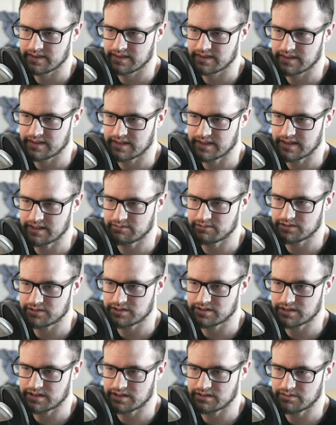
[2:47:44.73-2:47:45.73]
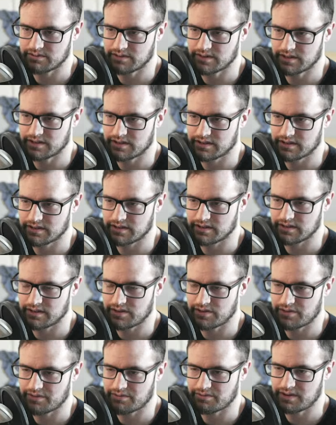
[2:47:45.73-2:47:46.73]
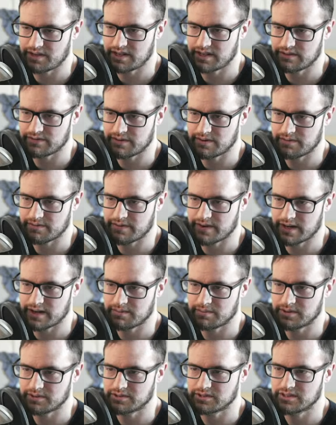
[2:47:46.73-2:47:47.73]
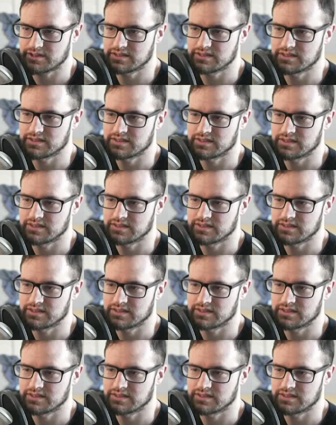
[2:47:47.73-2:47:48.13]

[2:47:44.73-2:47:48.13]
And we'll start with 3 different fire potions.